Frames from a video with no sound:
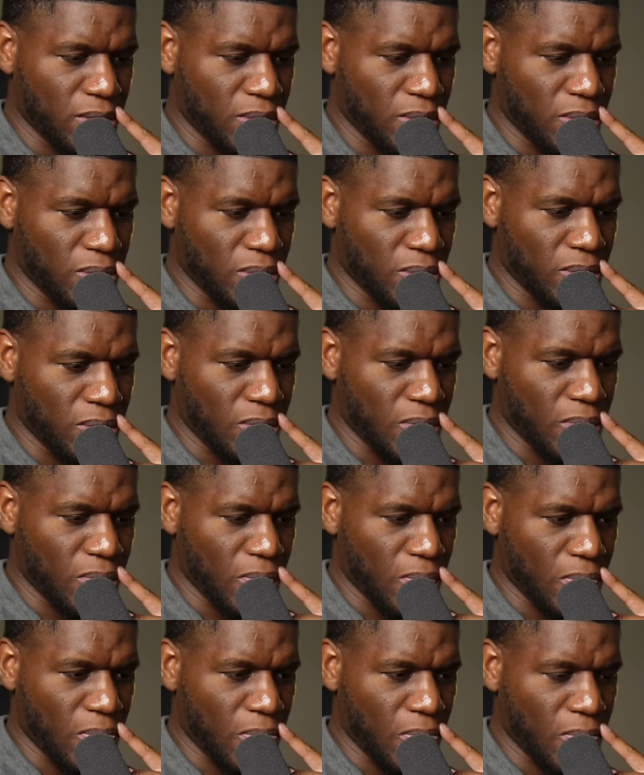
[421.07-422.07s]

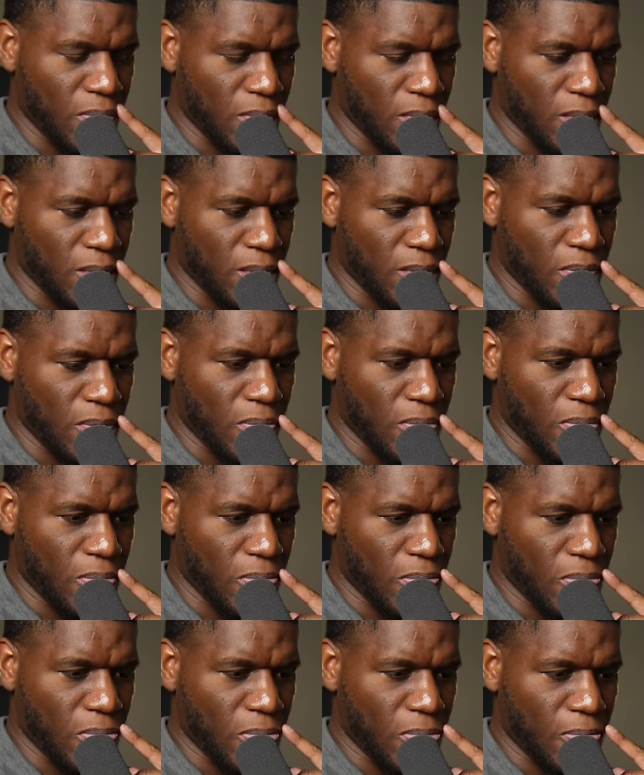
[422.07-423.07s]

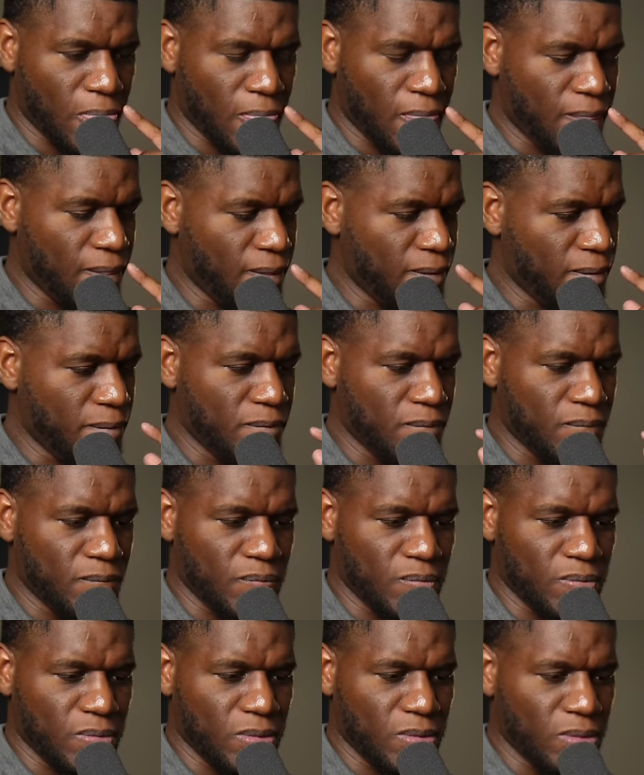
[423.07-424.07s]

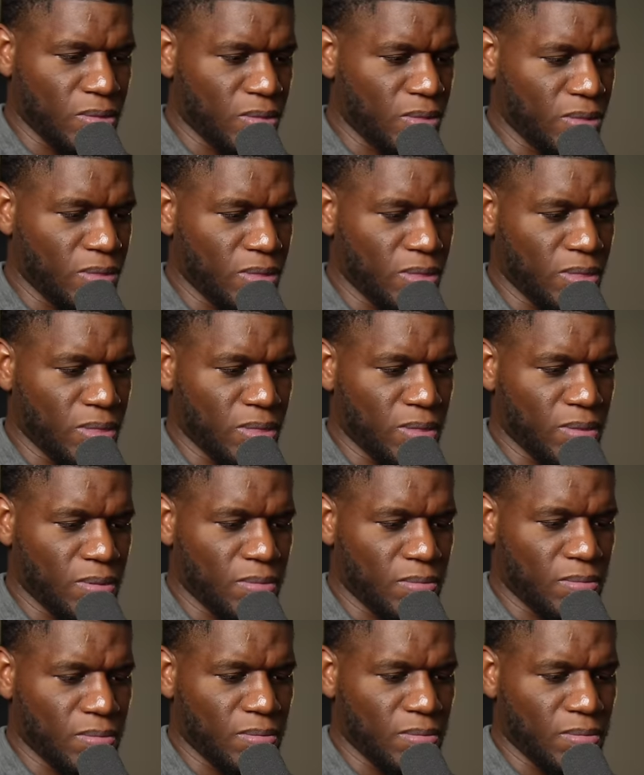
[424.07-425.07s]

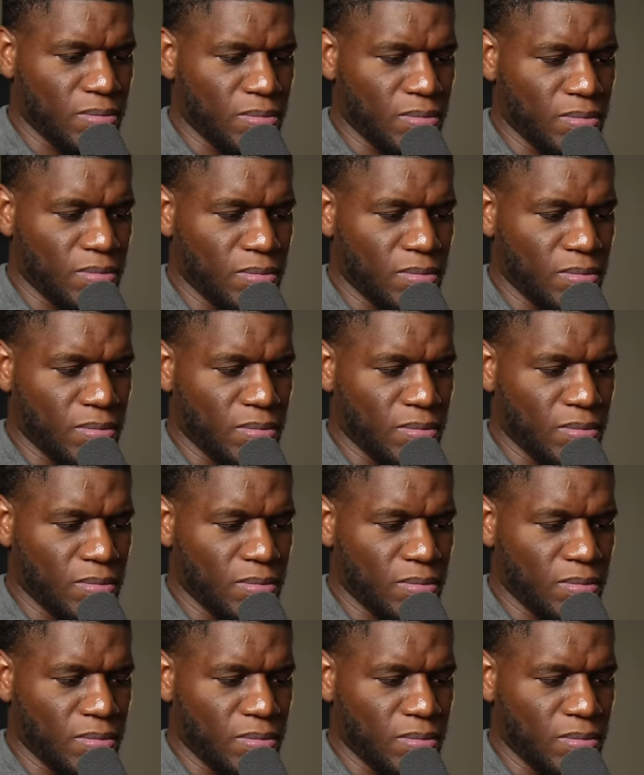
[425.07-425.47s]
[no speech]